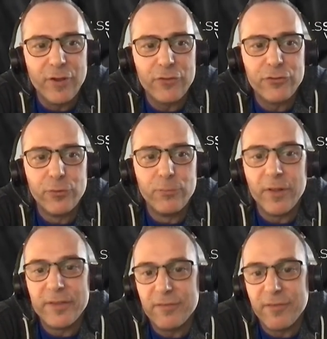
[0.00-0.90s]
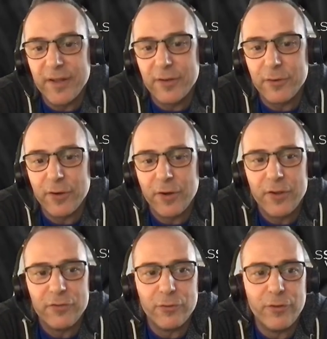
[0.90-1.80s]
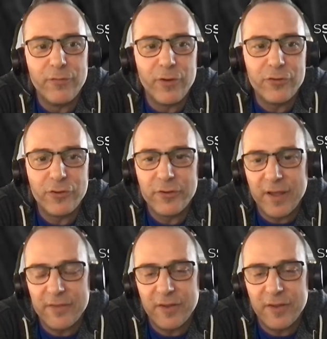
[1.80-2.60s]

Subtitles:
It's also multi-vendor. So the functions,